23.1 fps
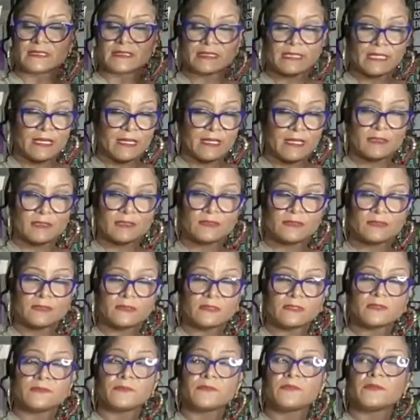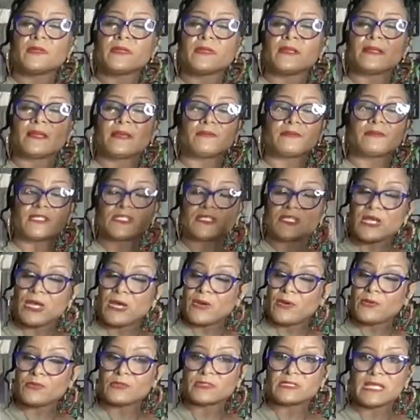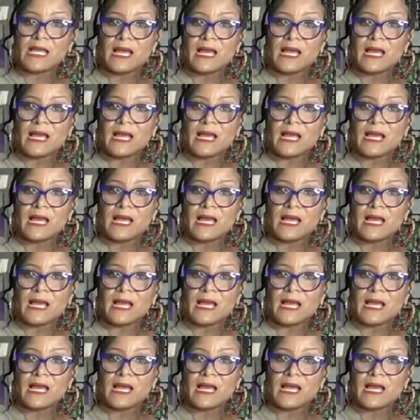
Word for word: sandals, the toes